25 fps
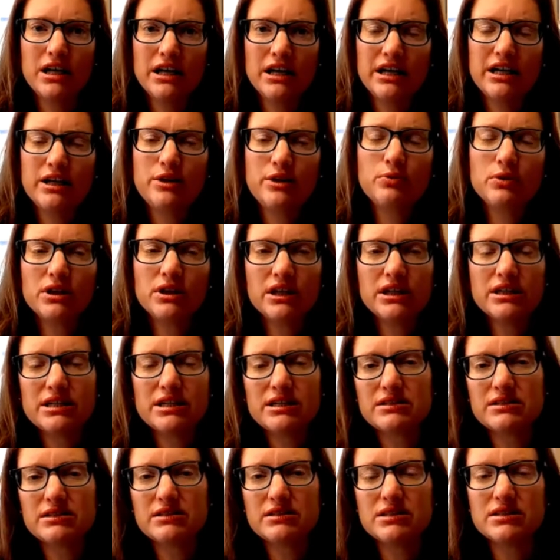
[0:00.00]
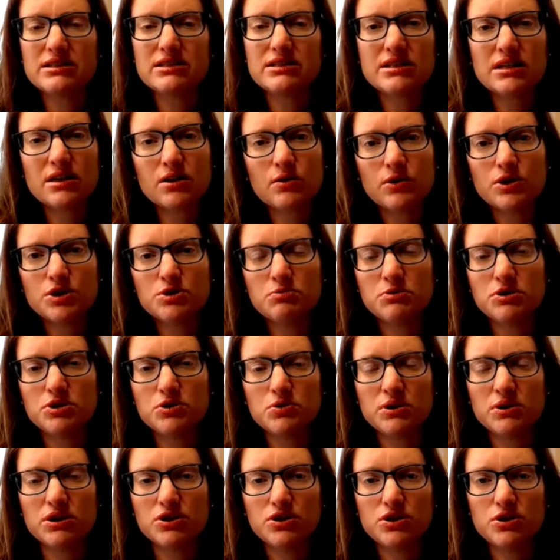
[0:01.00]
He really doesn't distinguish
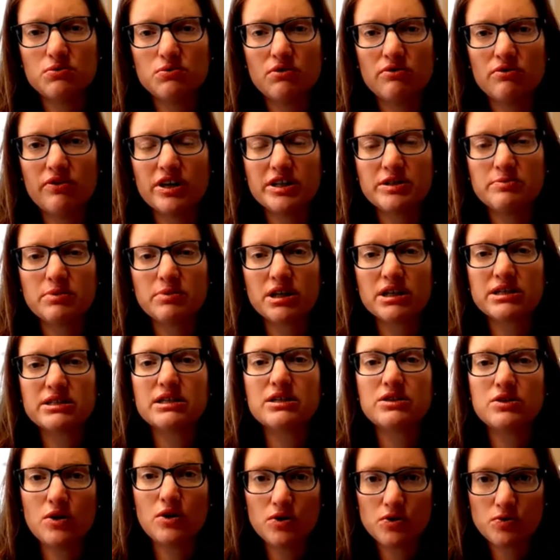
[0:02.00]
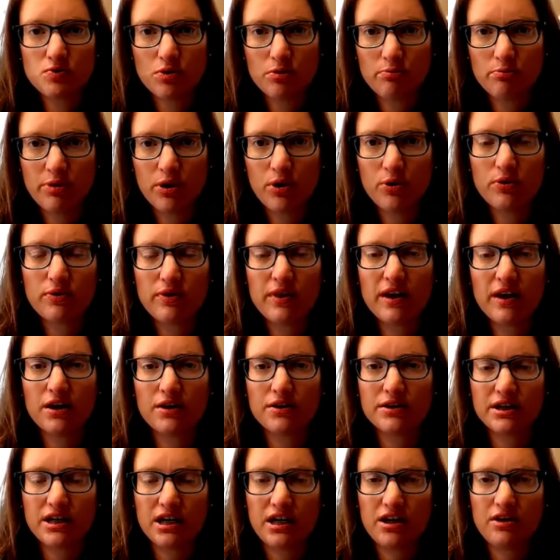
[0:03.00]
between the two of us because he knows we're both there
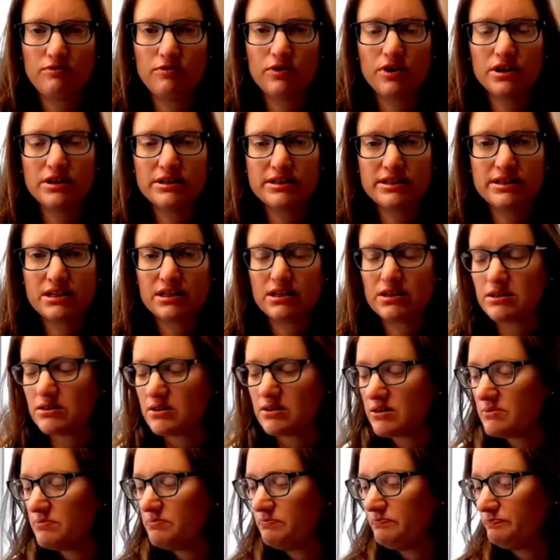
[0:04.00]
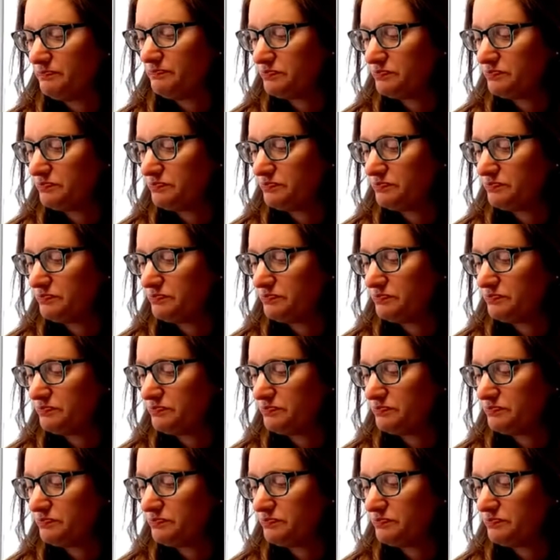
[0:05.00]
to care for his needs.